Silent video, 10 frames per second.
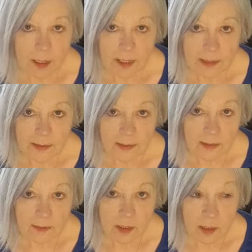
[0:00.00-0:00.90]
and
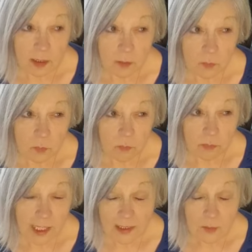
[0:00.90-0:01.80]

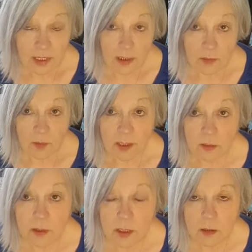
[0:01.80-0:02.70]
last week as well,
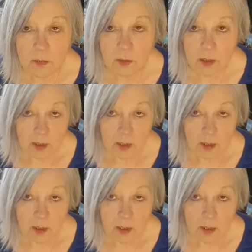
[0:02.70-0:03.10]
so